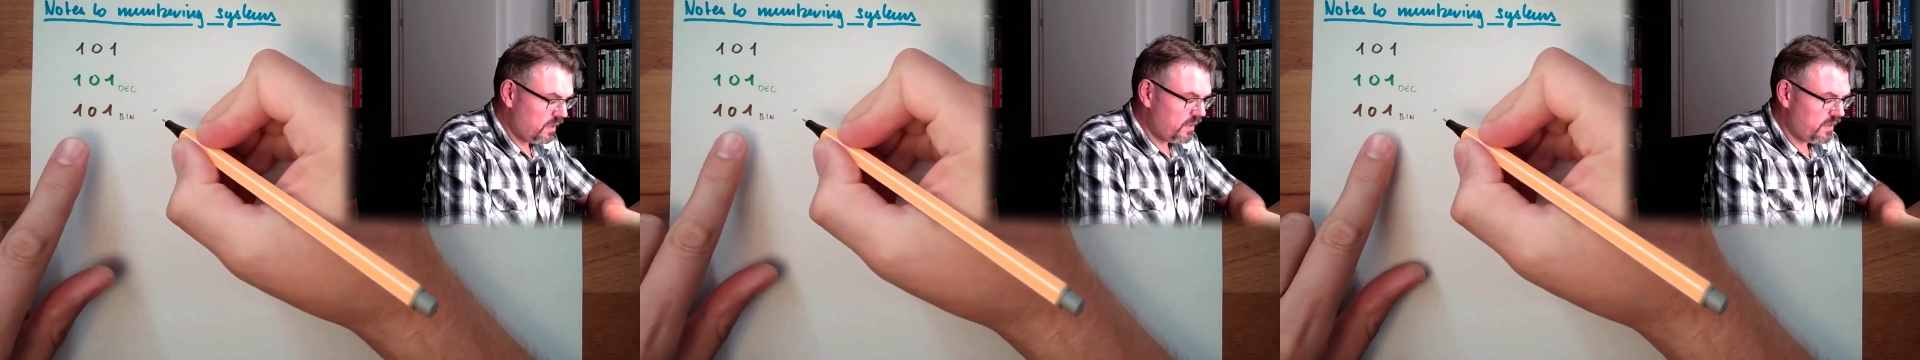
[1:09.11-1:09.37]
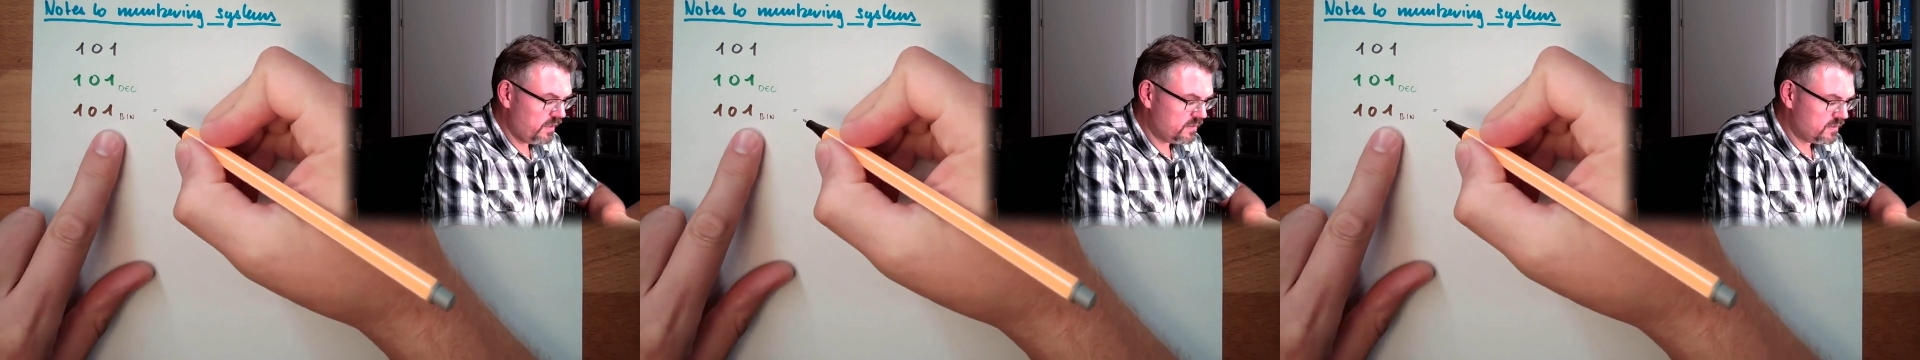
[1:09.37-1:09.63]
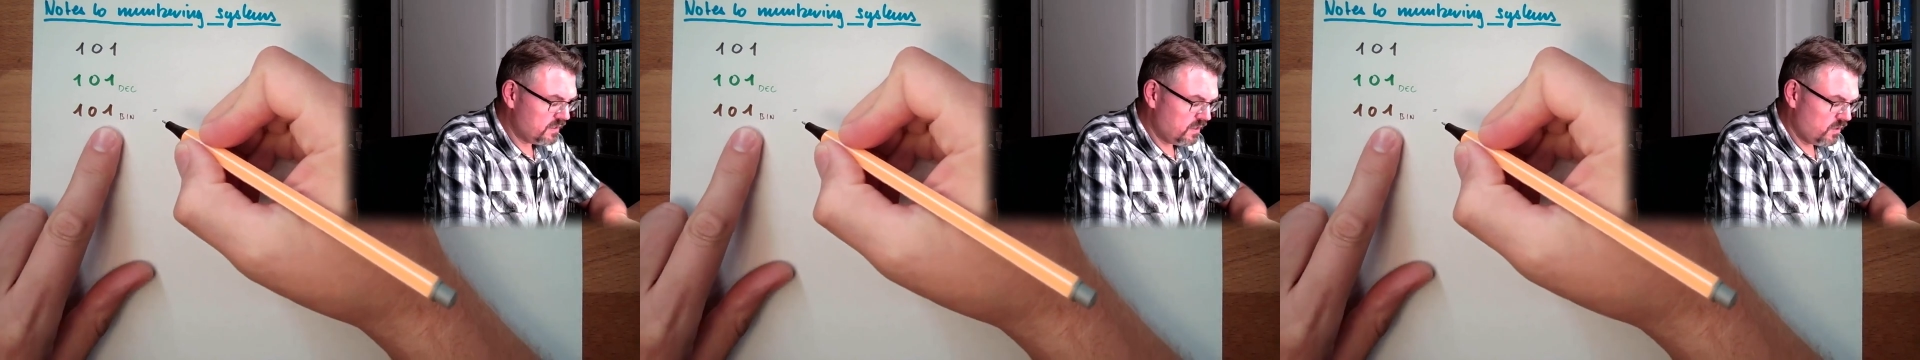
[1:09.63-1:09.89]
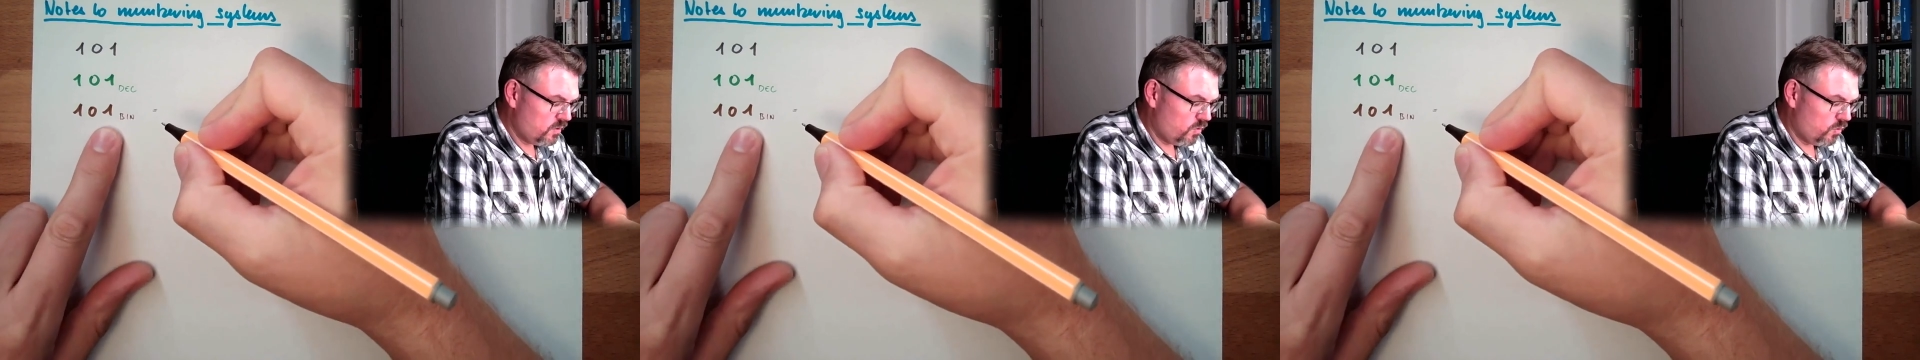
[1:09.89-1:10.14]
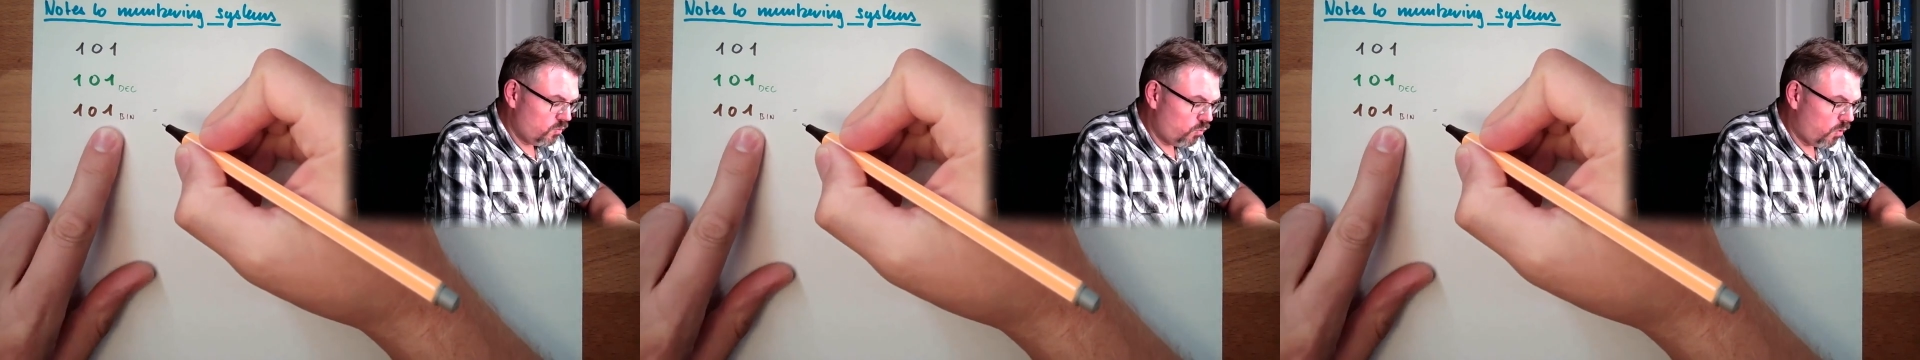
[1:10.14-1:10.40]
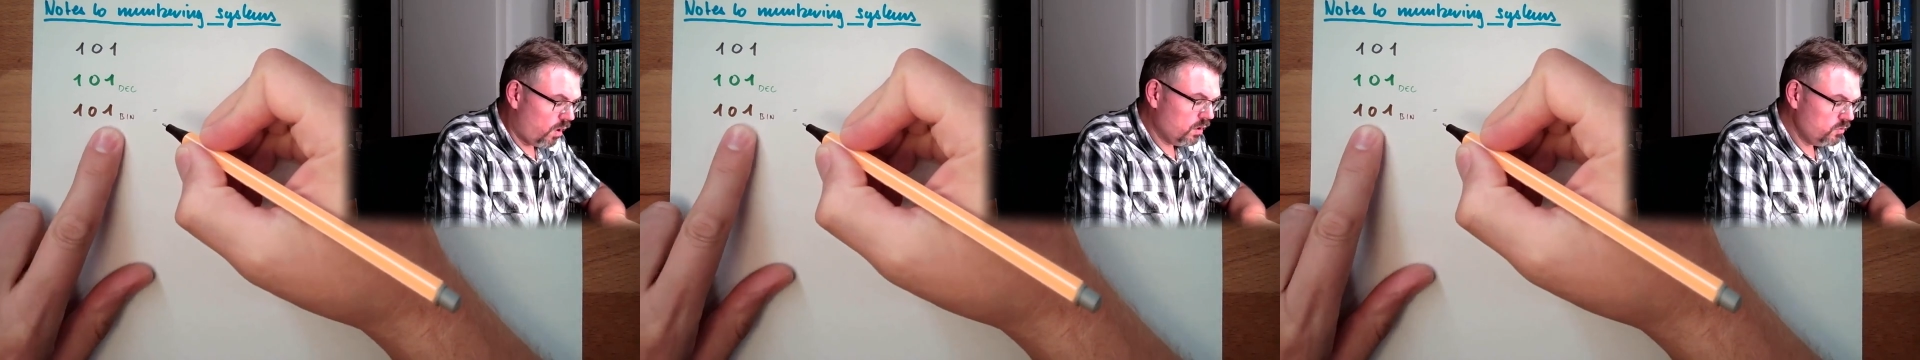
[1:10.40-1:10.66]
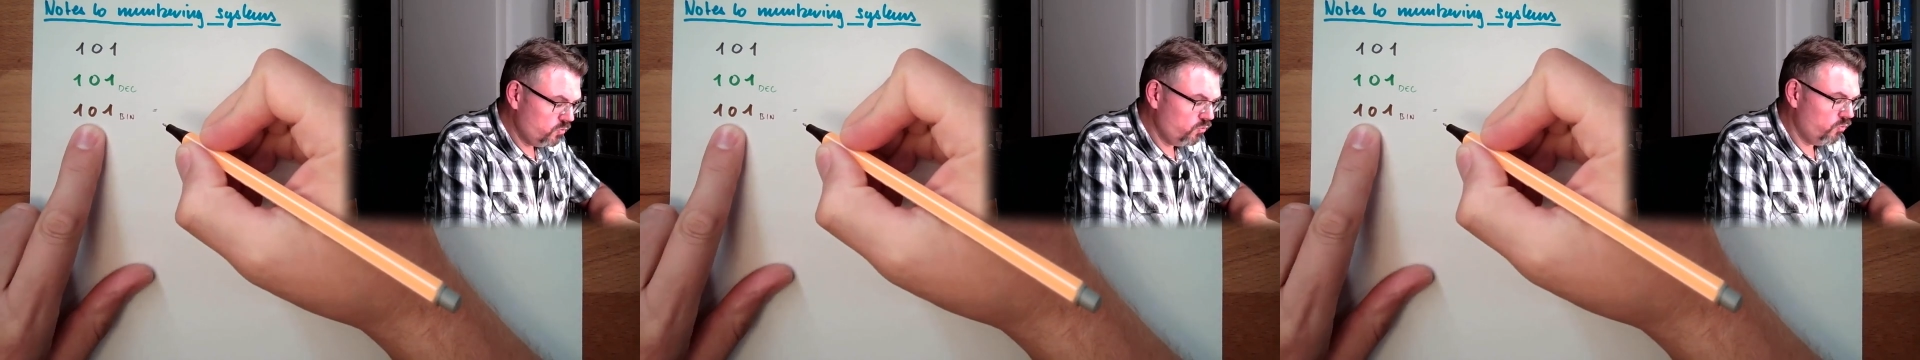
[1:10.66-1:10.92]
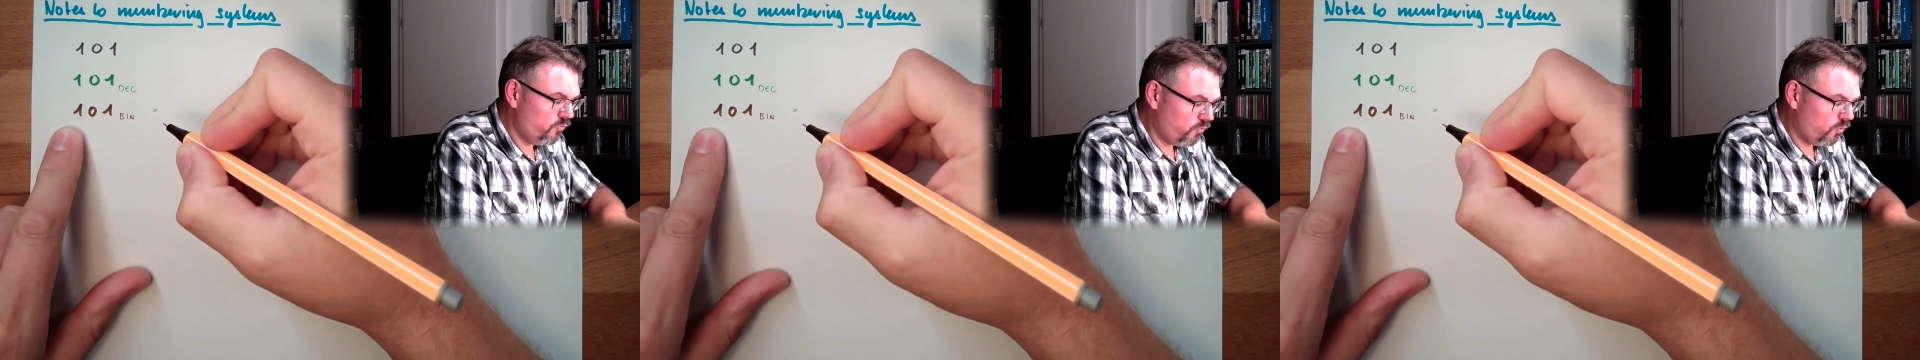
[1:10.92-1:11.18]
It's one,
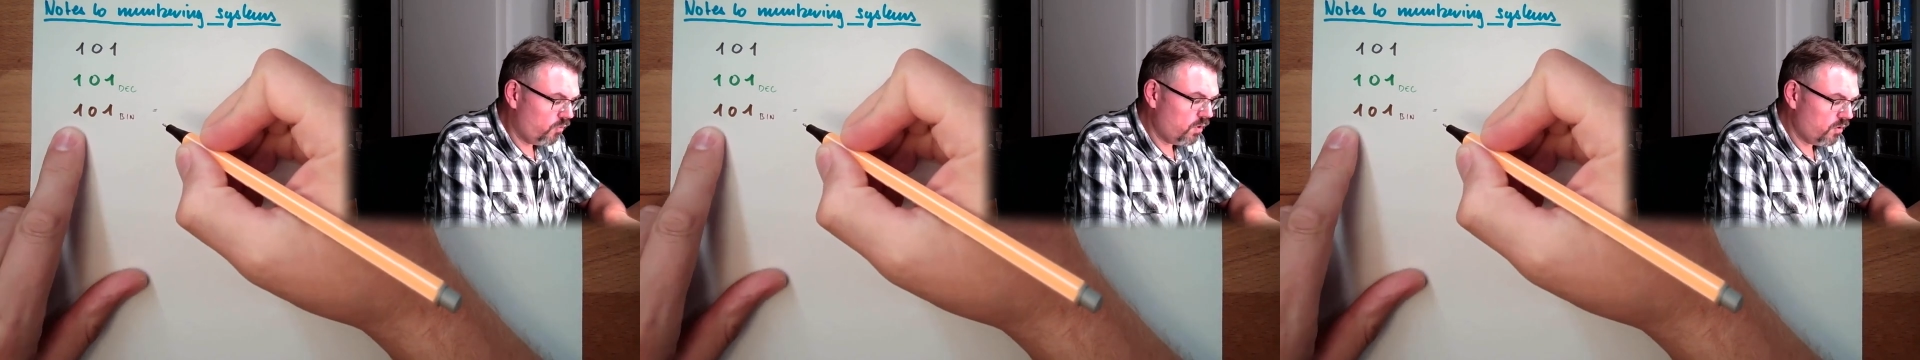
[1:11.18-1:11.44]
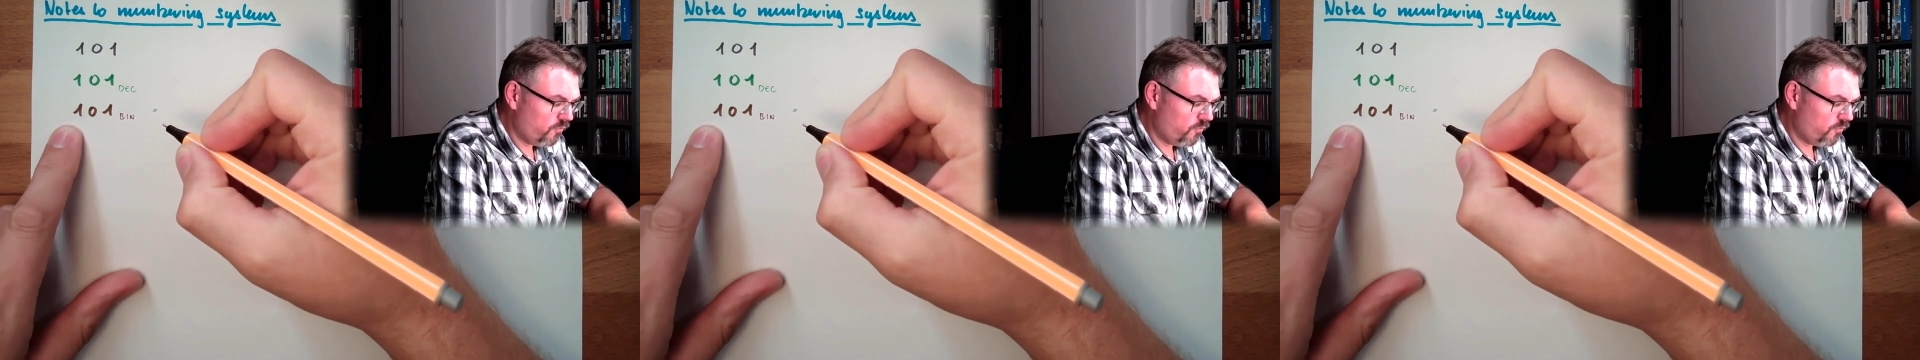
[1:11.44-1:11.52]
two, four,